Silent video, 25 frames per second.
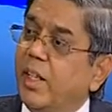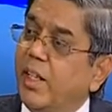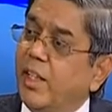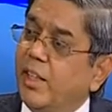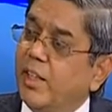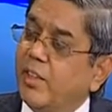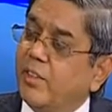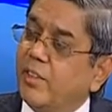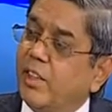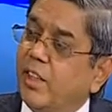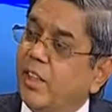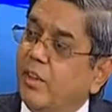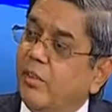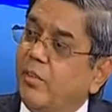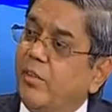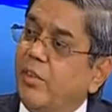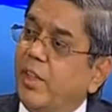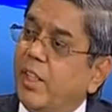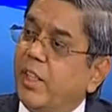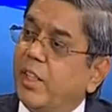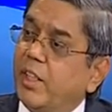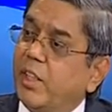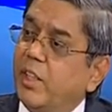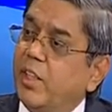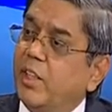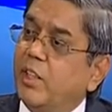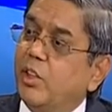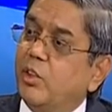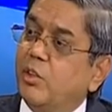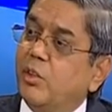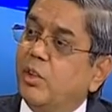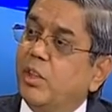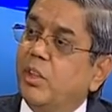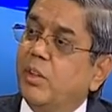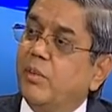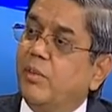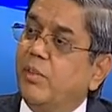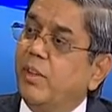it has affected
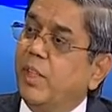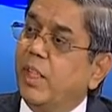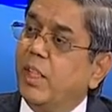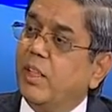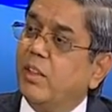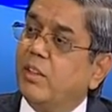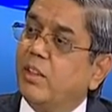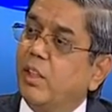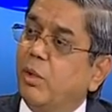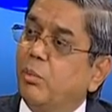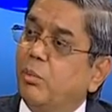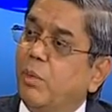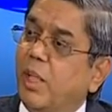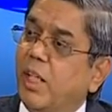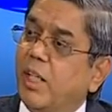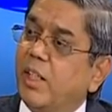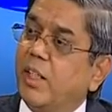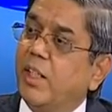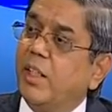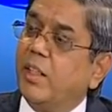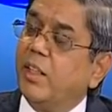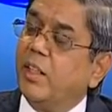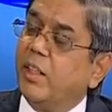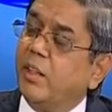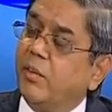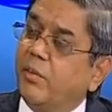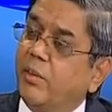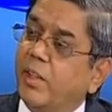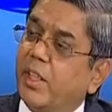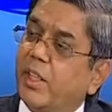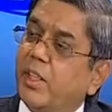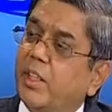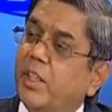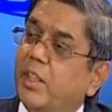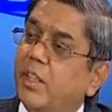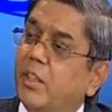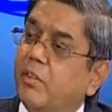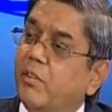to the financial market and
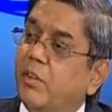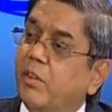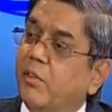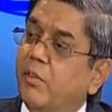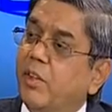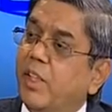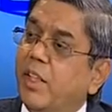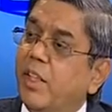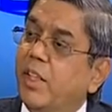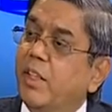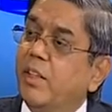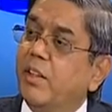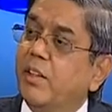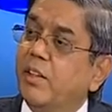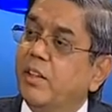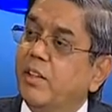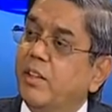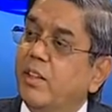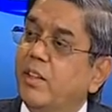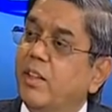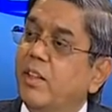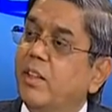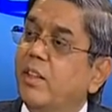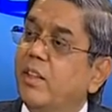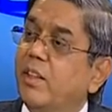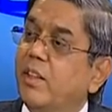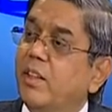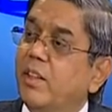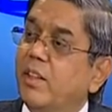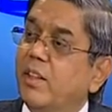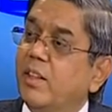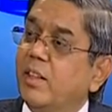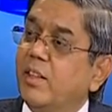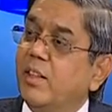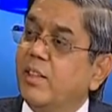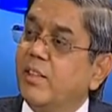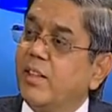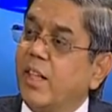affected our wind energy,
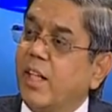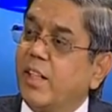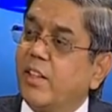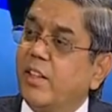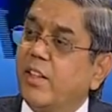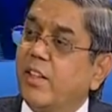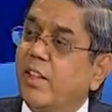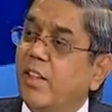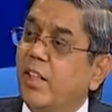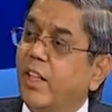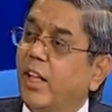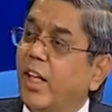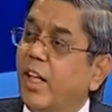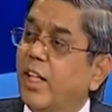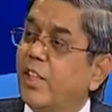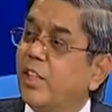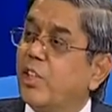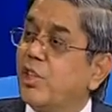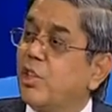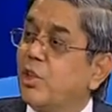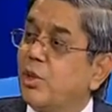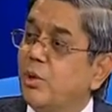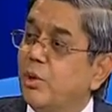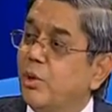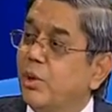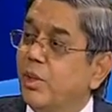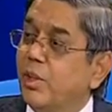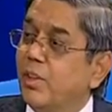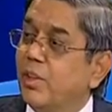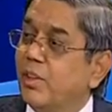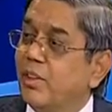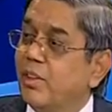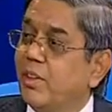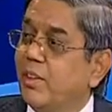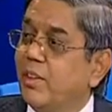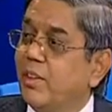the sector in last 2 years.